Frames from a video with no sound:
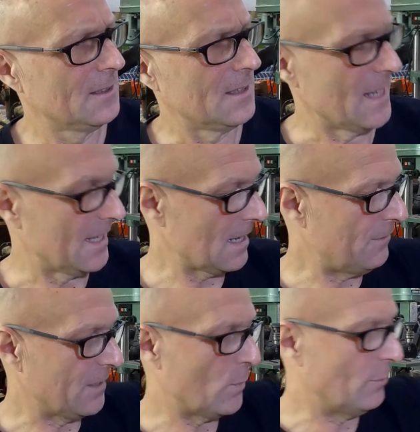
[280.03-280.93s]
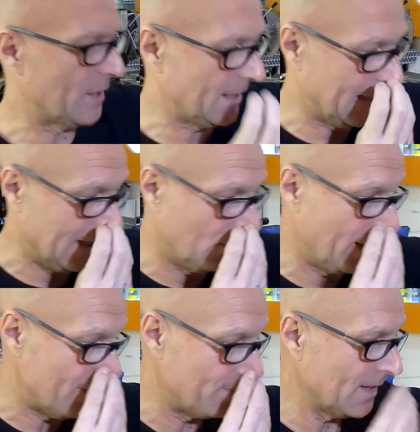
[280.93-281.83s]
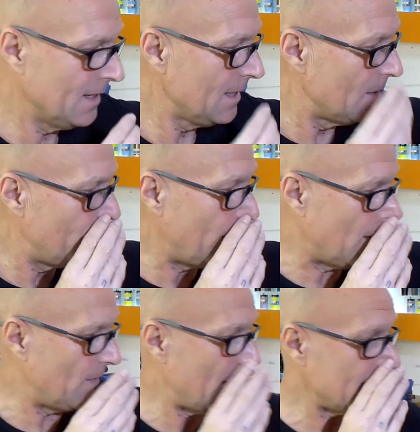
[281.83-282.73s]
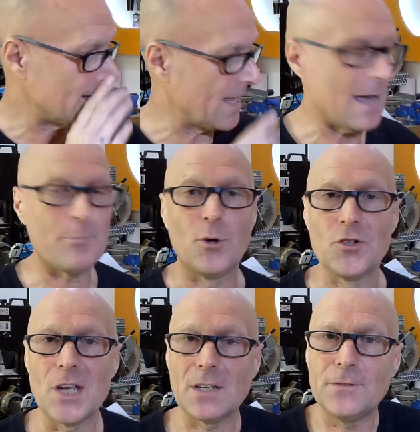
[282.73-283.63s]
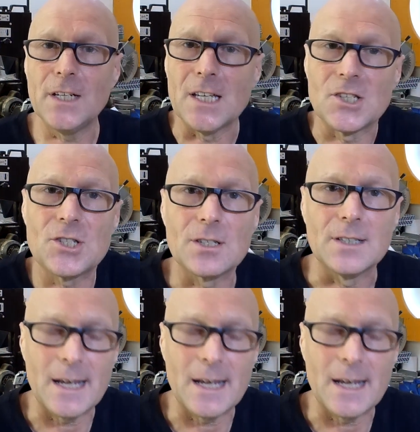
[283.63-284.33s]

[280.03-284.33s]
Yeah, definitely will need a little bit. But that's that project finished.